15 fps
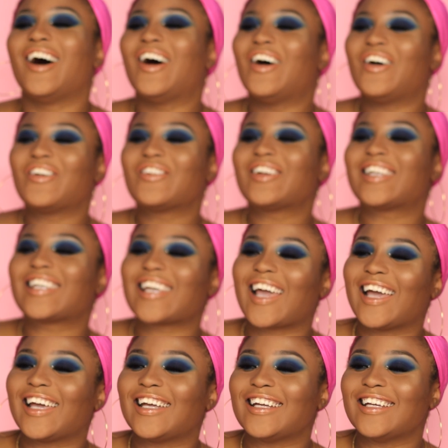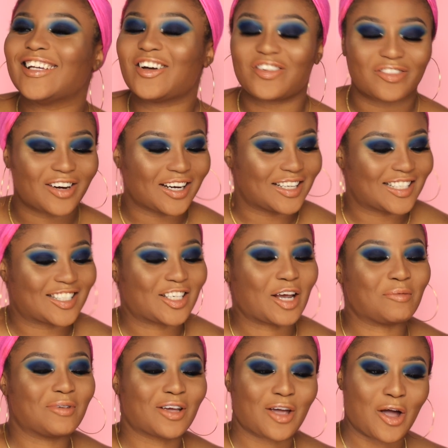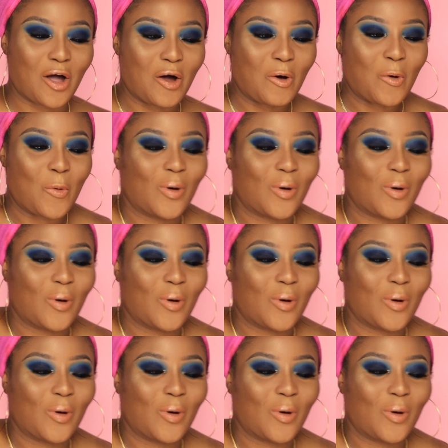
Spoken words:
Okay, all right, it's time to go.